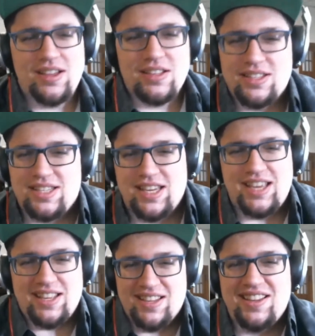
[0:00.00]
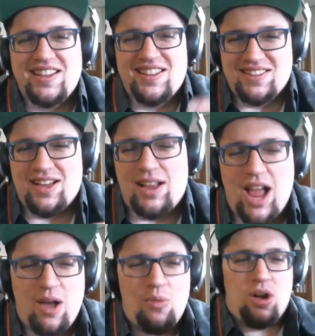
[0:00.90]
See? Like,
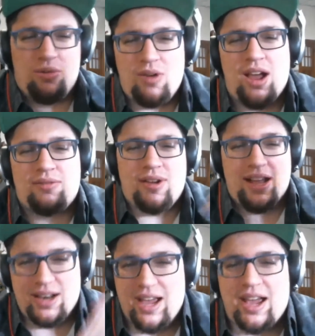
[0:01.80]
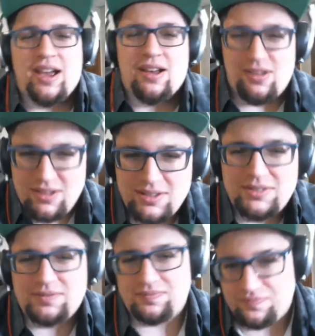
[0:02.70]
I won't rock right now.
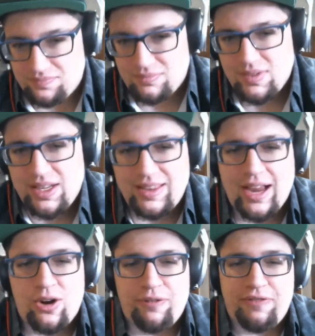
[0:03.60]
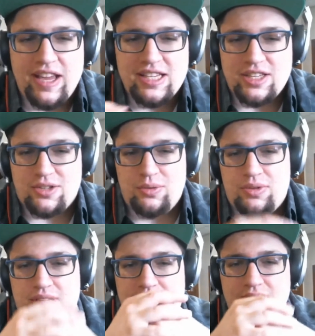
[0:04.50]
And that girl phases through
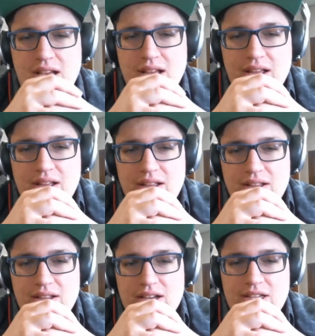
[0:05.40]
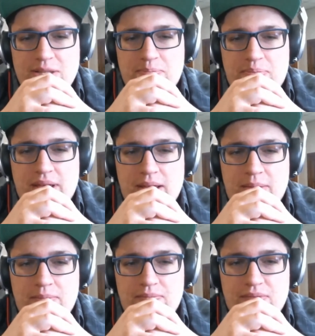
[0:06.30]
things. Because
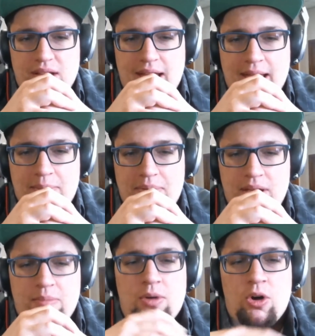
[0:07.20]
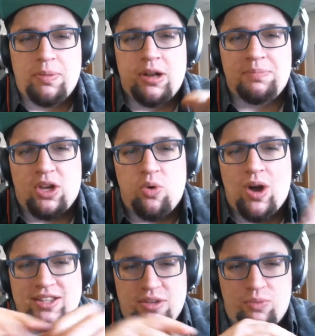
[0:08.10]
Pym, Hank Pym, opened up the
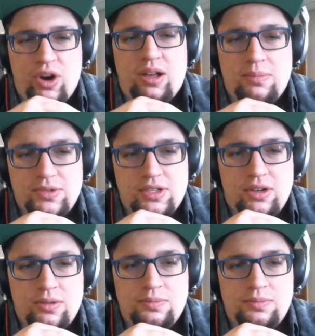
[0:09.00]
quantum realm, so.